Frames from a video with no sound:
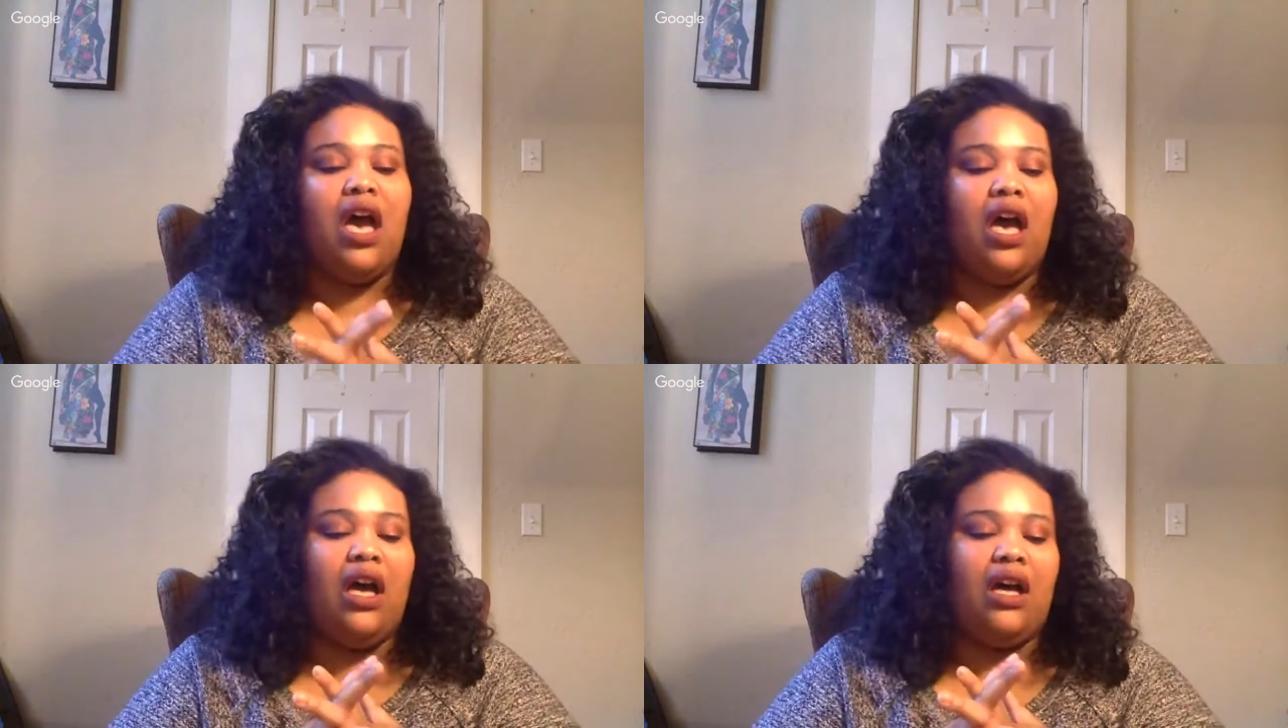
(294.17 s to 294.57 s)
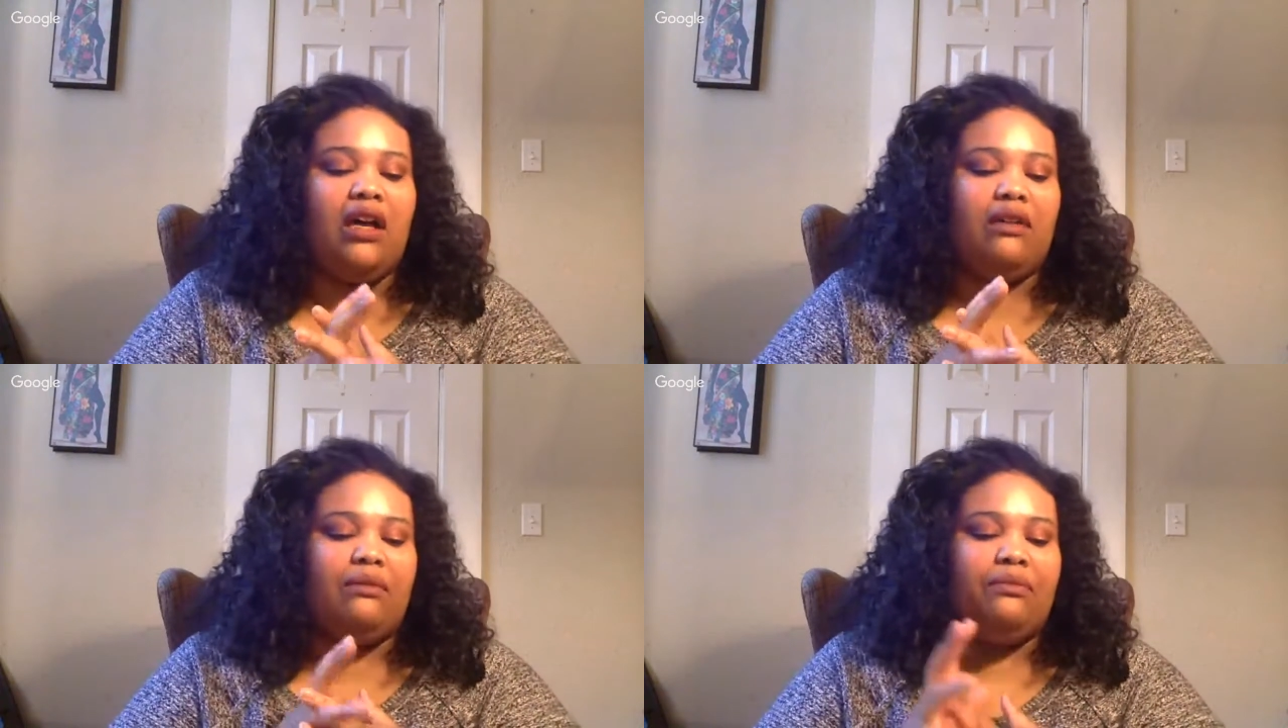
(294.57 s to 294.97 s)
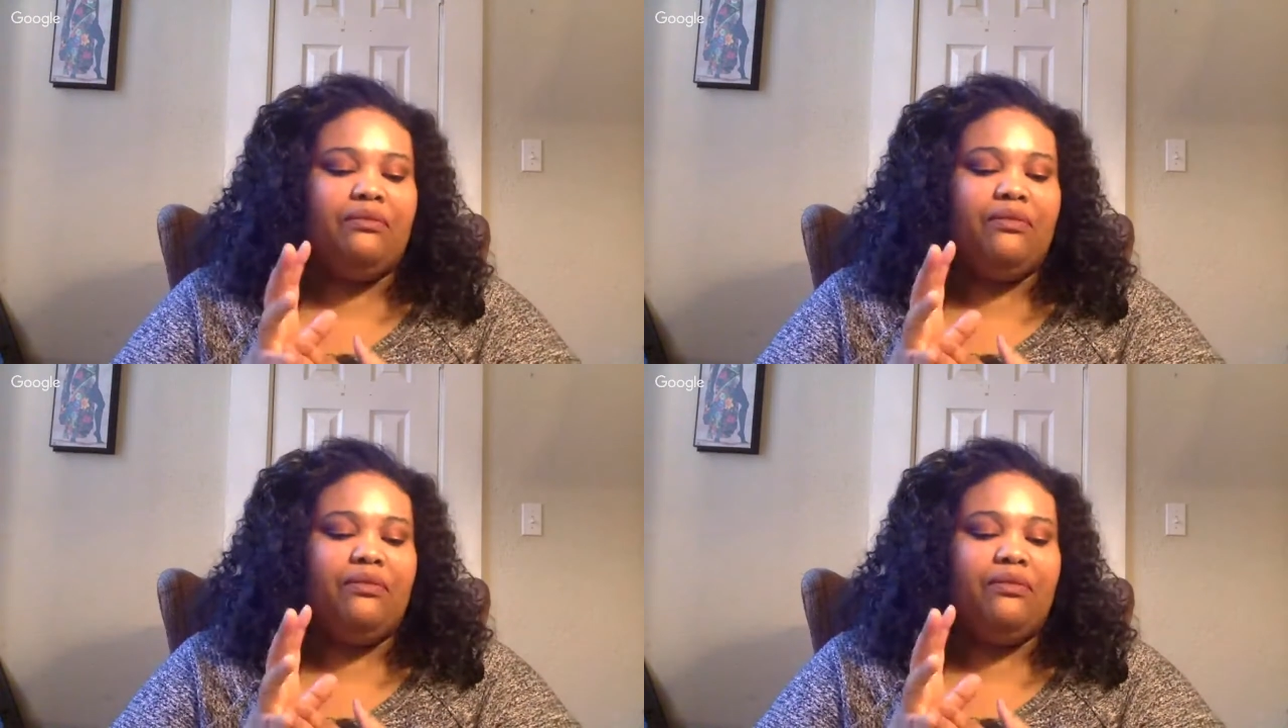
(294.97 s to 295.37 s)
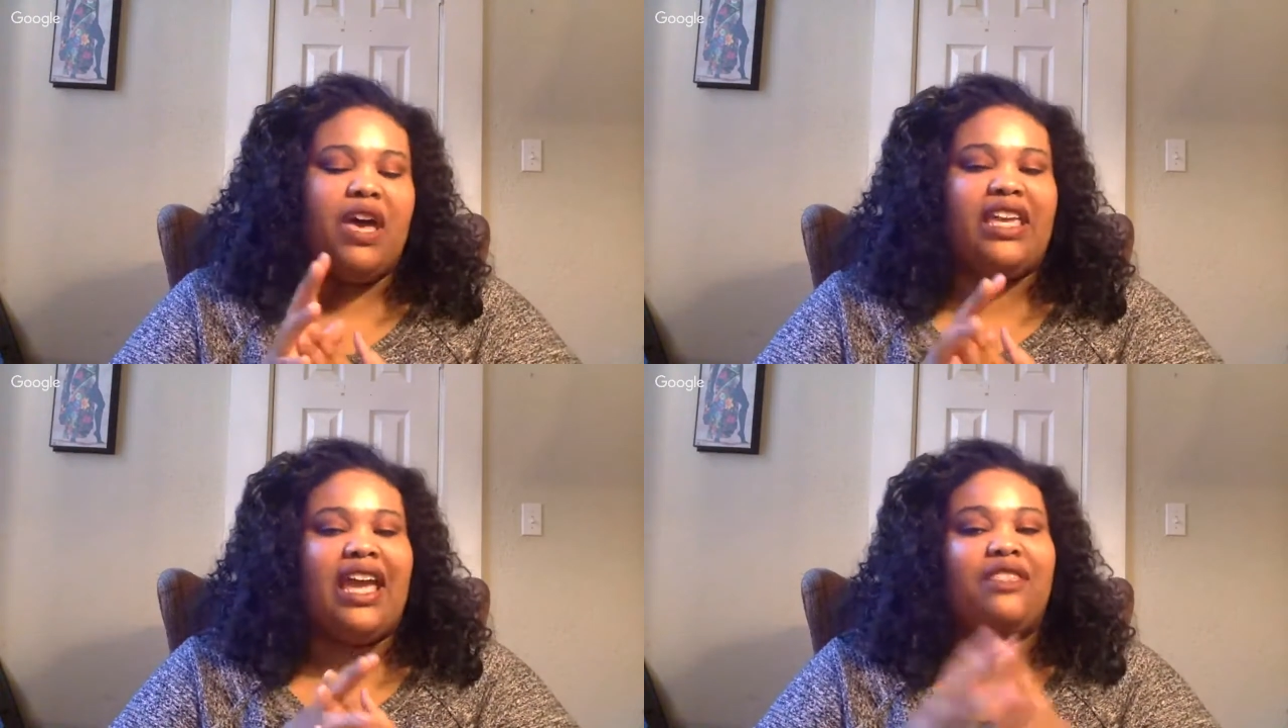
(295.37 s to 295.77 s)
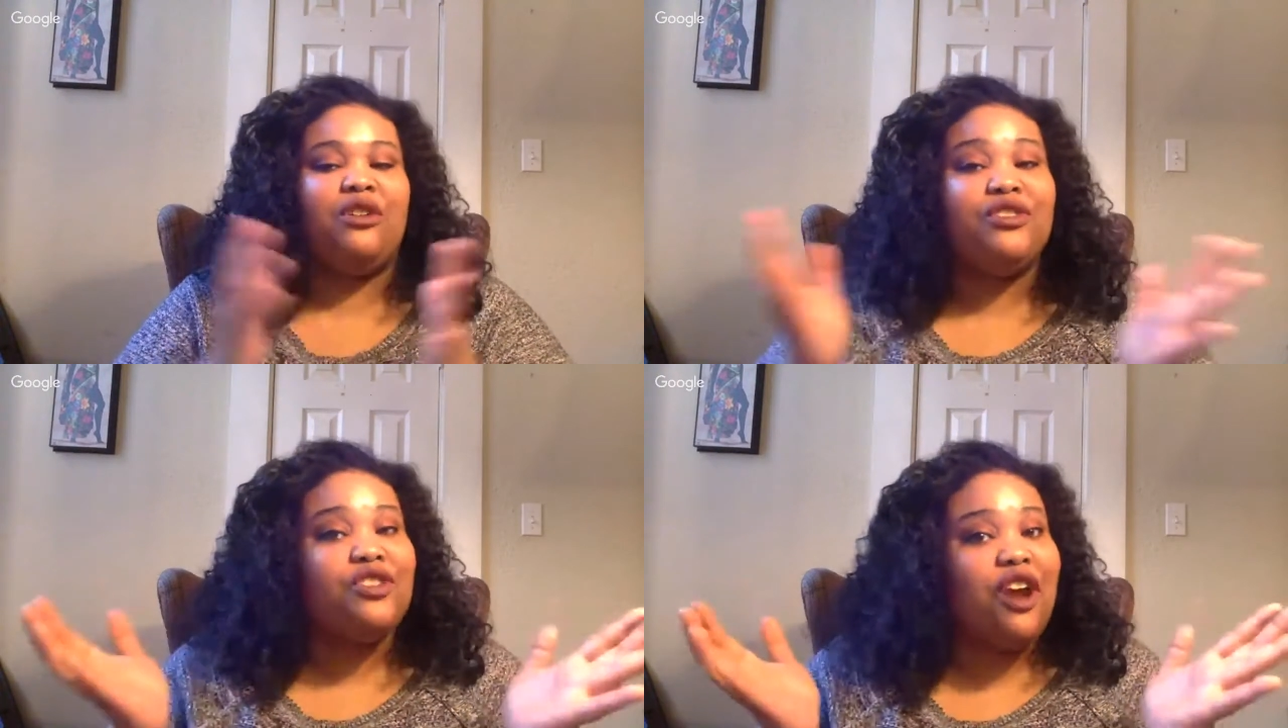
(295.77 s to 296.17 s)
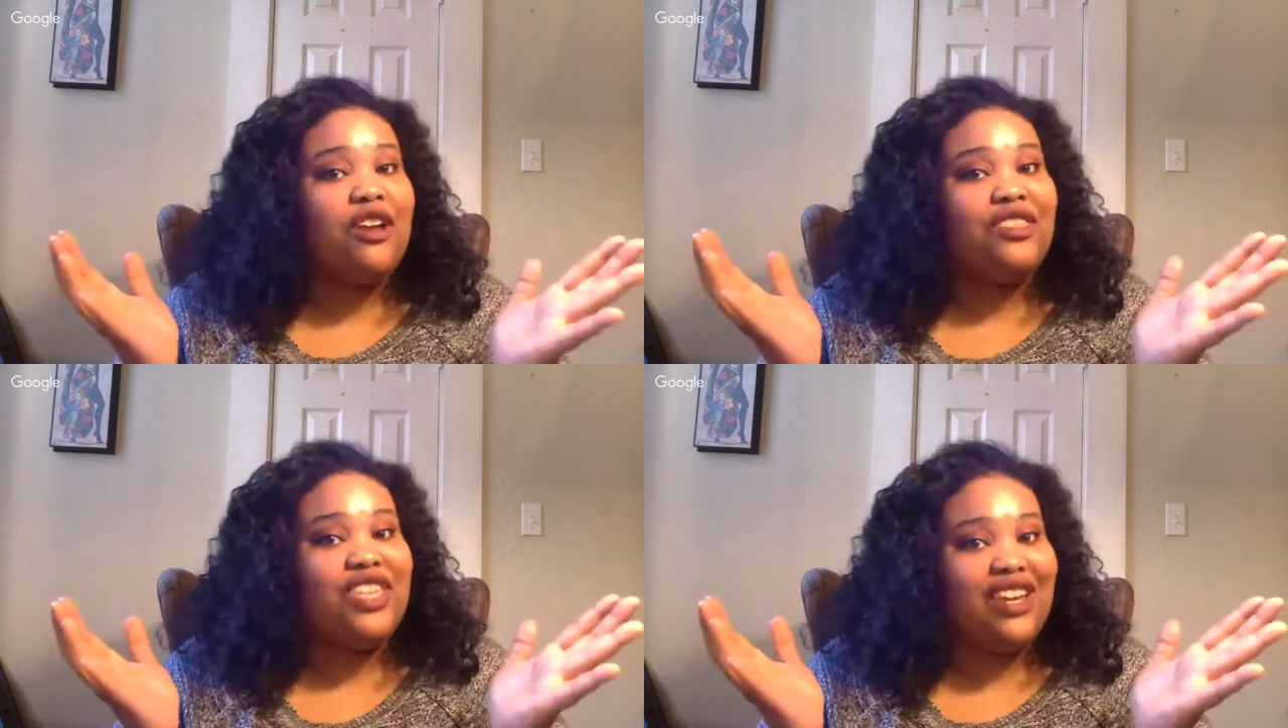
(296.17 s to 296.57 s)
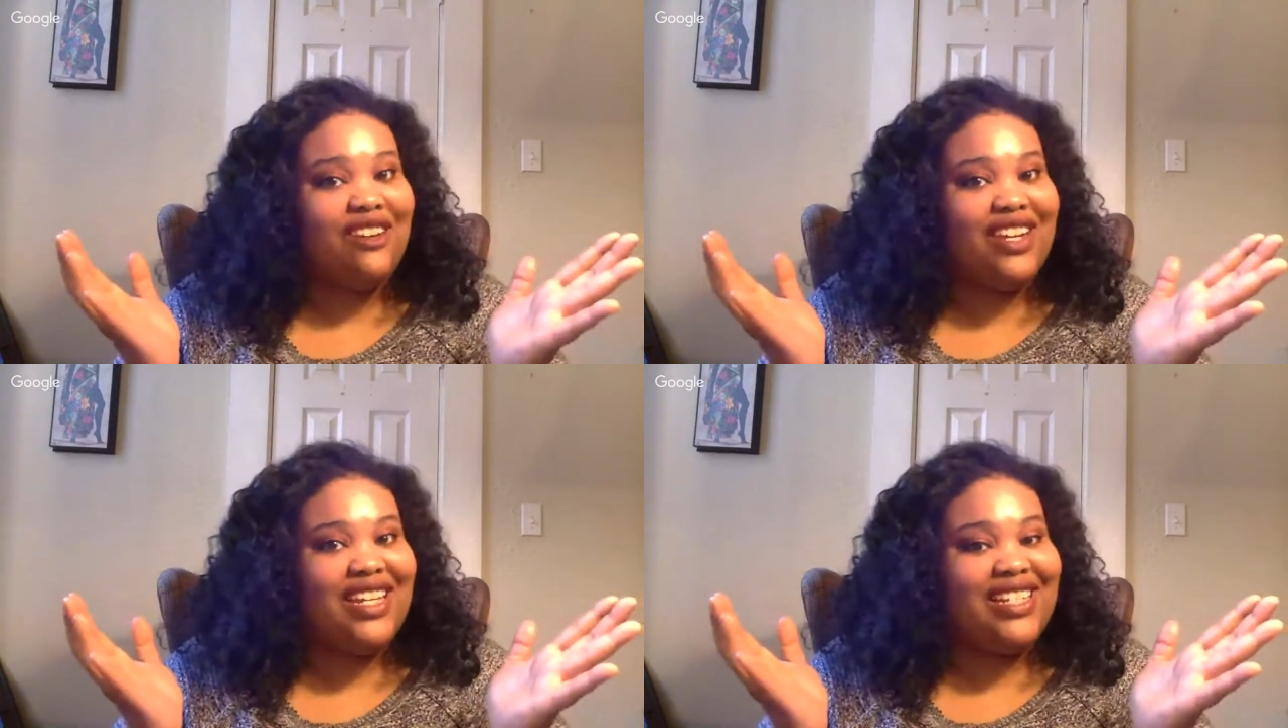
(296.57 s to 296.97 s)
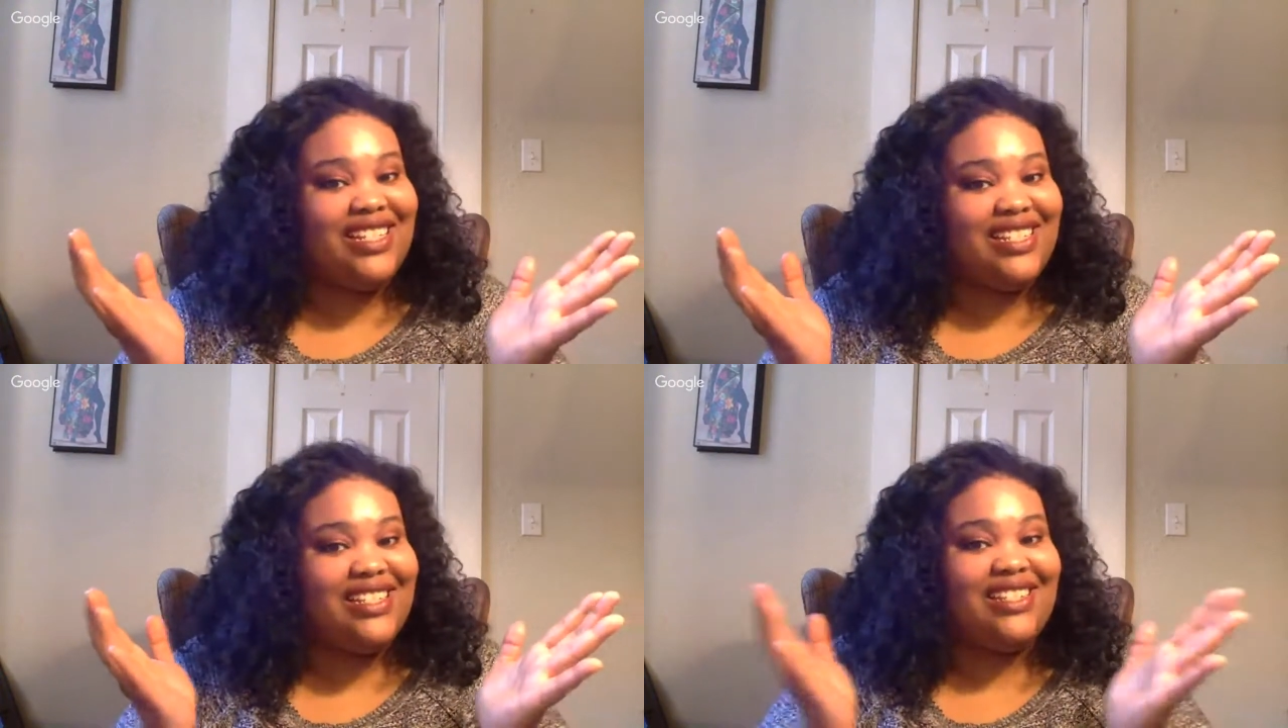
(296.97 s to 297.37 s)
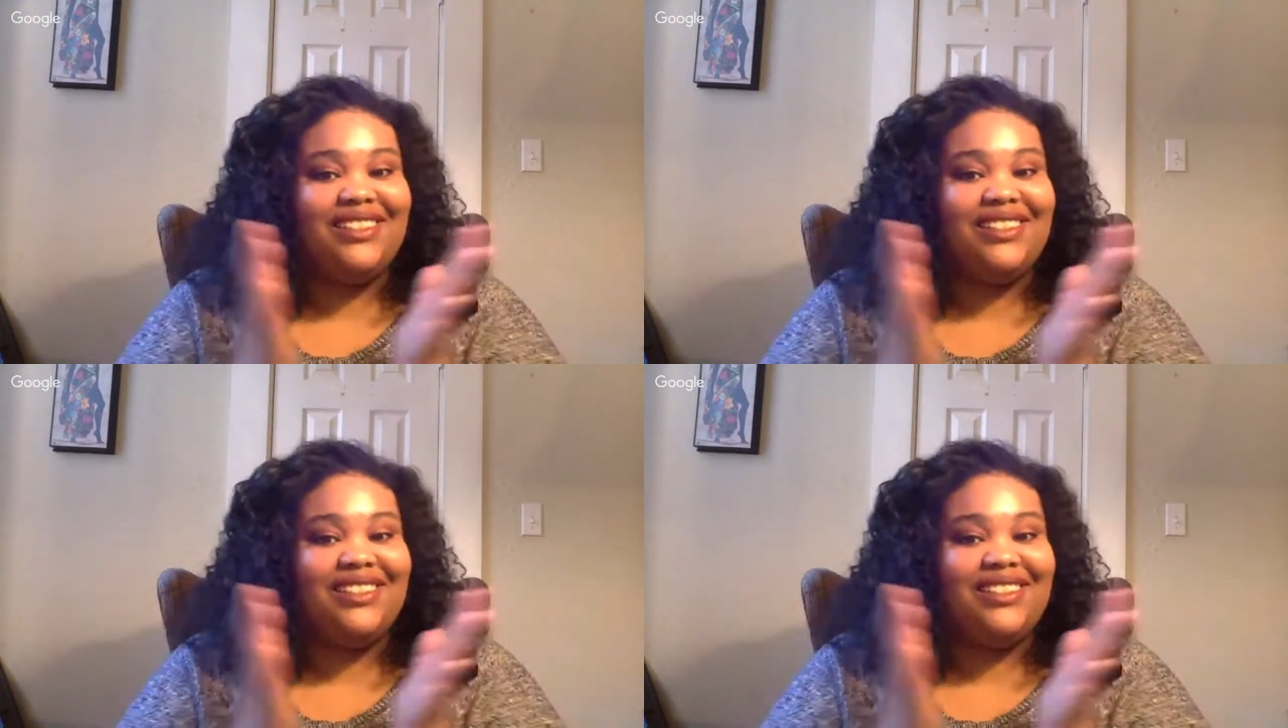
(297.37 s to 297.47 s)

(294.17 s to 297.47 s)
Um, but yeah, those are our theories.